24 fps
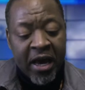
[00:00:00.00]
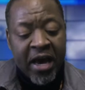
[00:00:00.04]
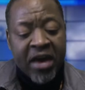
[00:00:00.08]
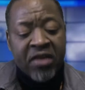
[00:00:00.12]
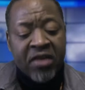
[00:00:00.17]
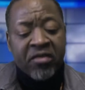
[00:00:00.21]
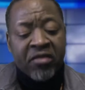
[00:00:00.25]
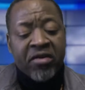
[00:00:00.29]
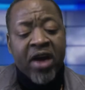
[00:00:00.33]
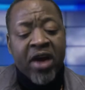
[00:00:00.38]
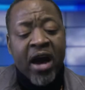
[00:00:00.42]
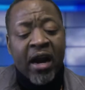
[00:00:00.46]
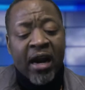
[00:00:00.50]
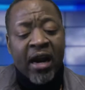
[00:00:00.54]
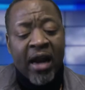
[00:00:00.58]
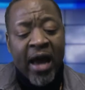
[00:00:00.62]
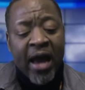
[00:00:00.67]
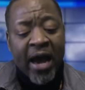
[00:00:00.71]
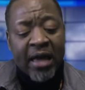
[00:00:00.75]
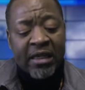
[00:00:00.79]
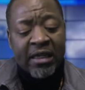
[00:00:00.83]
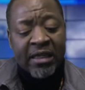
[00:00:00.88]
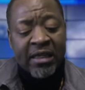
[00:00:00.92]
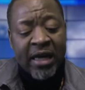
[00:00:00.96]
he
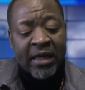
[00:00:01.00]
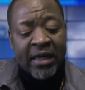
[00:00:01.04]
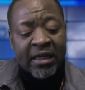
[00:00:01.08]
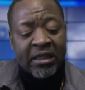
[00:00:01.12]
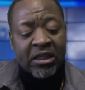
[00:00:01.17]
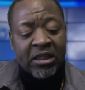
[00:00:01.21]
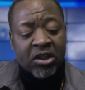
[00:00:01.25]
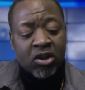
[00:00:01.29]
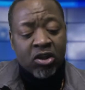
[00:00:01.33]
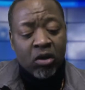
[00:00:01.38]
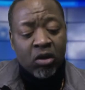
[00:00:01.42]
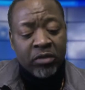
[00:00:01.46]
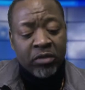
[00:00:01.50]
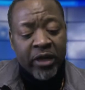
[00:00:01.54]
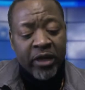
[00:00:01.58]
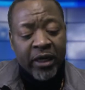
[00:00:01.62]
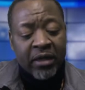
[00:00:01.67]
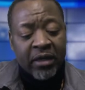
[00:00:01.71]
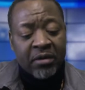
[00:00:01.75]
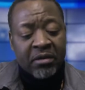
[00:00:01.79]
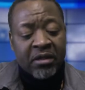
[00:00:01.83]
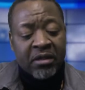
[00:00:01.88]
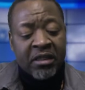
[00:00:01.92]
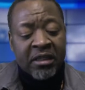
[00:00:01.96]
realized that the
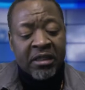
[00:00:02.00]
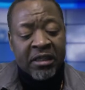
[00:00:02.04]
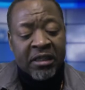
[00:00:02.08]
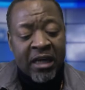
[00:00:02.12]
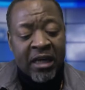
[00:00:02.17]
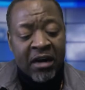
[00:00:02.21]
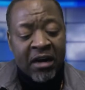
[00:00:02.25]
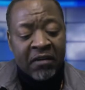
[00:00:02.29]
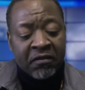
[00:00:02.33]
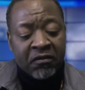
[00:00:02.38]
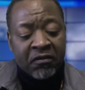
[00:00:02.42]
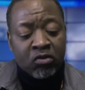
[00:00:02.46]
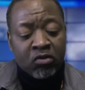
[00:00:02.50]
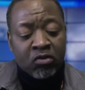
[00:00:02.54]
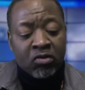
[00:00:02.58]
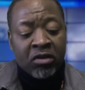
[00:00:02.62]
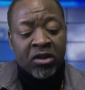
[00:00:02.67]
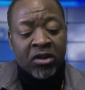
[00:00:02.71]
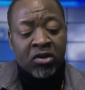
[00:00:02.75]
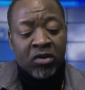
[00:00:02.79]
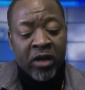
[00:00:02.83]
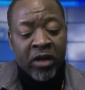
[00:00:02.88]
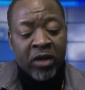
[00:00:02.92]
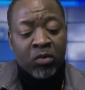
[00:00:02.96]
subject deserved to
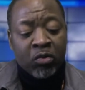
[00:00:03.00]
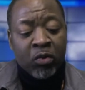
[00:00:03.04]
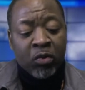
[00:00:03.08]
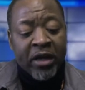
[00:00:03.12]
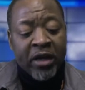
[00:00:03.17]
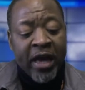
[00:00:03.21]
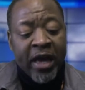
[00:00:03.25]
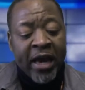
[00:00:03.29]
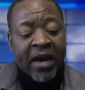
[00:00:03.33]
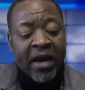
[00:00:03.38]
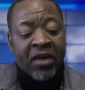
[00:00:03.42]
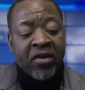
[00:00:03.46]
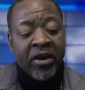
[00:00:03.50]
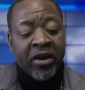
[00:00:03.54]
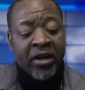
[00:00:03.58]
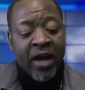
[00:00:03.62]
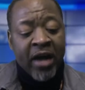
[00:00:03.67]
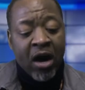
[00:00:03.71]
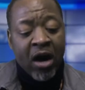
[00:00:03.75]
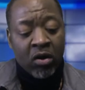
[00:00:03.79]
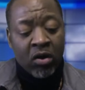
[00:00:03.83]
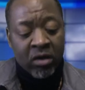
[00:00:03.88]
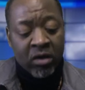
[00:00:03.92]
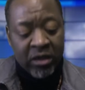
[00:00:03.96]
resonate with a
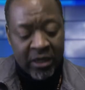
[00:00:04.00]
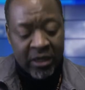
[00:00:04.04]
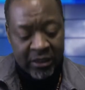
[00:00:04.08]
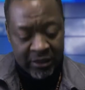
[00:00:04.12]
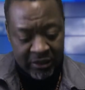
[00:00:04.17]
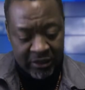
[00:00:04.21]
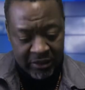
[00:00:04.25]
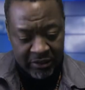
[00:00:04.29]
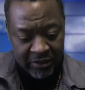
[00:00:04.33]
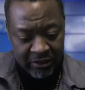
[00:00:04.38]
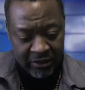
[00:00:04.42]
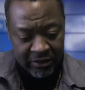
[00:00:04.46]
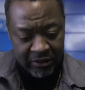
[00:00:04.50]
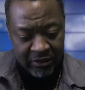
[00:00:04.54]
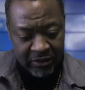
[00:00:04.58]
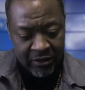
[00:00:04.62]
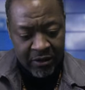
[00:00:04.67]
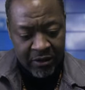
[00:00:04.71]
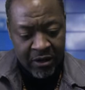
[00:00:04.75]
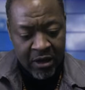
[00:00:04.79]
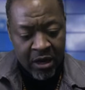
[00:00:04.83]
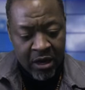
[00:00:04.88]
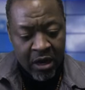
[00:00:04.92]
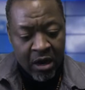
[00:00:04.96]
greater audience.
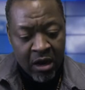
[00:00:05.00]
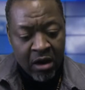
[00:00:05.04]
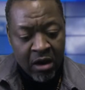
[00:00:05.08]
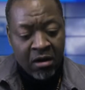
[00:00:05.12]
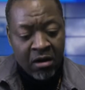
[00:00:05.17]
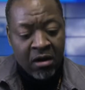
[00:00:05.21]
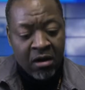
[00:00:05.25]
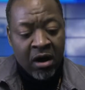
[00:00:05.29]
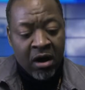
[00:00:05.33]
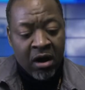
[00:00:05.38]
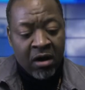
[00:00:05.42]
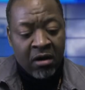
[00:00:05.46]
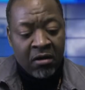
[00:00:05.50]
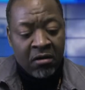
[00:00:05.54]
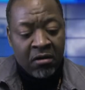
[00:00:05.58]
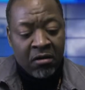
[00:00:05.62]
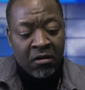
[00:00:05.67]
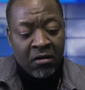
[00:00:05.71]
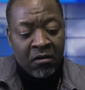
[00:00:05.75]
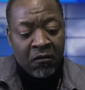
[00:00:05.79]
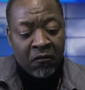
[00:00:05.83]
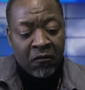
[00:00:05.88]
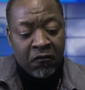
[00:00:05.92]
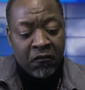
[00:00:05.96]

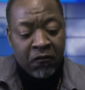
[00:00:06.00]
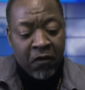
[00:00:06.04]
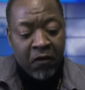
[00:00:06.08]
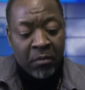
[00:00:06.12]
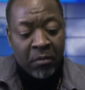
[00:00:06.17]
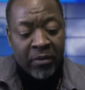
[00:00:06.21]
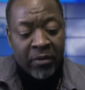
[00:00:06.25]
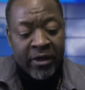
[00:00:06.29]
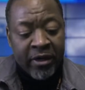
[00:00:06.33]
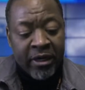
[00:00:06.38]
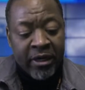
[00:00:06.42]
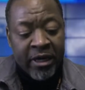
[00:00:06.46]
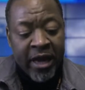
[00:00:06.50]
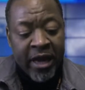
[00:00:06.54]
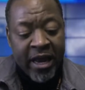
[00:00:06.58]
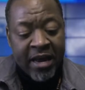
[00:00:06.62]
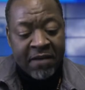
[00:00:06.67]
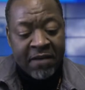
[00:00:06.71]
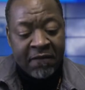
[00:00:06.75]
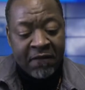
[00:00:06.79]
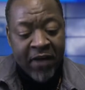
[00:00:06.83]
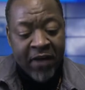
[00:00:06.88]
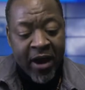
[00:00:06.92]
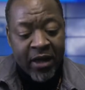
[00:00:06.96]
From the
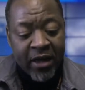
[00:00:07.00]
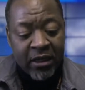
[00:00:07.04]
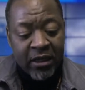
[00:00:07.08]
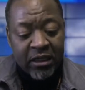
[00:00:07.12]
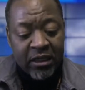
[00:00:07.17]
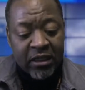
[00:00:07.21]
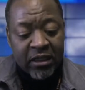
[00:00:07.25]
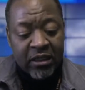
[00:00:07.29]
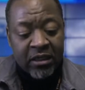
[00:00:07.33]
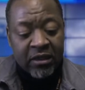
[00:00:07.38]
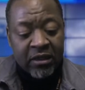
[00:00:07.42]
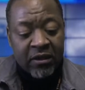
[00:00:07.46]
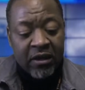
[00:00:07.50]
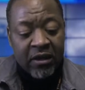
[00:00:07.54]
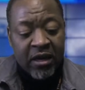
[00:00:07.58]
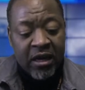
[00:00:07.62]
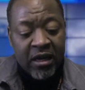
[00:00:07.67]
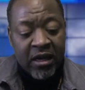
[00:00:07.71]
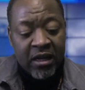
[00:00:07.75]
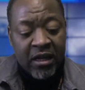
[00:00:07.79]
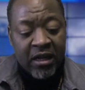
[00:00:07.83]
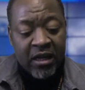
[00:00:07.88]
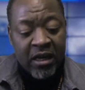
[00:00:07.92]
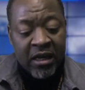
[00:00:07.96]
event's
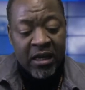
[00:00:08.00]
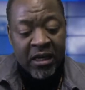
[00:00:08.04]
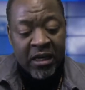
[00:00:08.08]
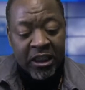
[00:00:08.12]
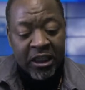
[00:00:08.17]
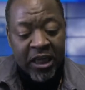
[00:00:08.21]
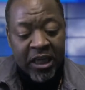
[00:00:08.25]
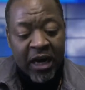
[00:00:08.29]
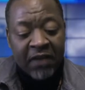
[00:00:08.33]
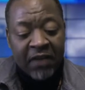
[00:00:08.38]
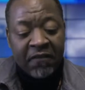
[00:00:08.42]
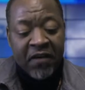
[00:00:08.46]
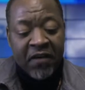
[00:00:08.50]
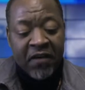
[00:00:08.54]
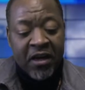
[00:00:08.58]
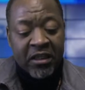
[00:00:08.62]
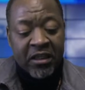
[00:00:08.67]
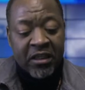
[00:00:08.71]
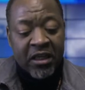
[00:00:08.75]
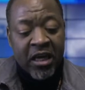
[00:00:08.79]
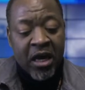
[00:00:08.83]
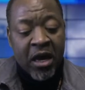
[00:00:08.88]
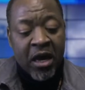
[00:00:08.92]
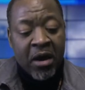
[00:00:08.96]
initial
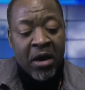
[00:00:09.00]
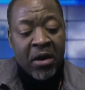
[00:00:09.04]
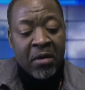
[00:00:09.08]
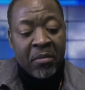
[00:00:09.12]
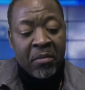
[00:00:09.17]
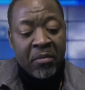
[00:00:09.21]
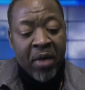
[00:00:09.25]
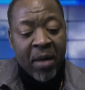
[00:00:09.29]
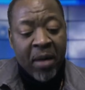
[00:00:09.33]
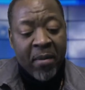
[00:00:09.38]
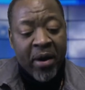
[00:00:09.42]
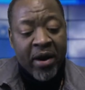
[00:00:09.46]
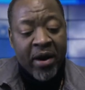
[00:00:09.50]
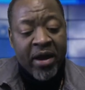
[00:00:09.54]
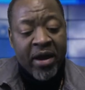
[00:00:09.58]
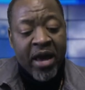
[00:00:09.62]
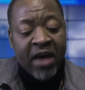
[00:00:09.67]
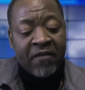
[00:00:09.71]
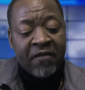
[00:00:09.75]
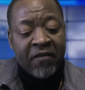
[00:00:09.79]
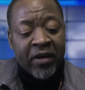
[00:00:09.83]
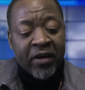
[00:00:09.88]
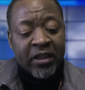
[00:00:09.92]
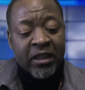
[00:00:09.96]
phase, primary
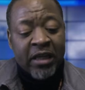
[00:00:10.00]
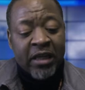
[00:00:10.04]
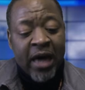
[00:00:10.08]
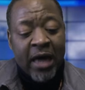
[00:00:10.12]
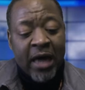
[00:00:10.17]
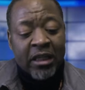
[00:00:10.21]
emphasis